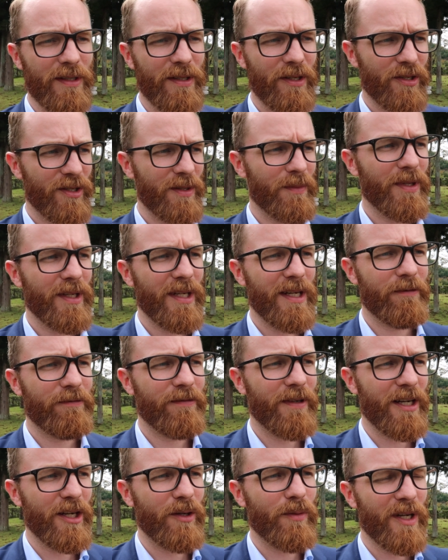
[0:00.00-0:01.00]
And this is something I
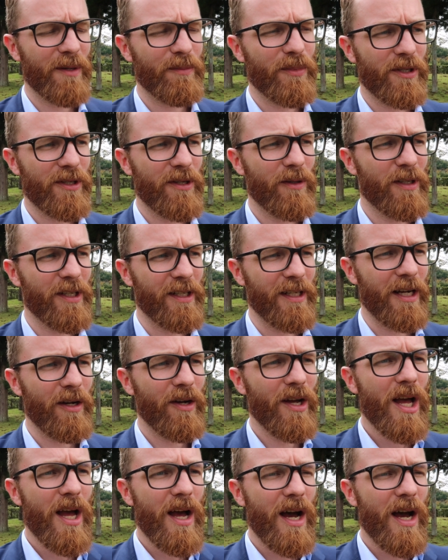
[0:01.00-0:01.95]
find quite peculiar. Now,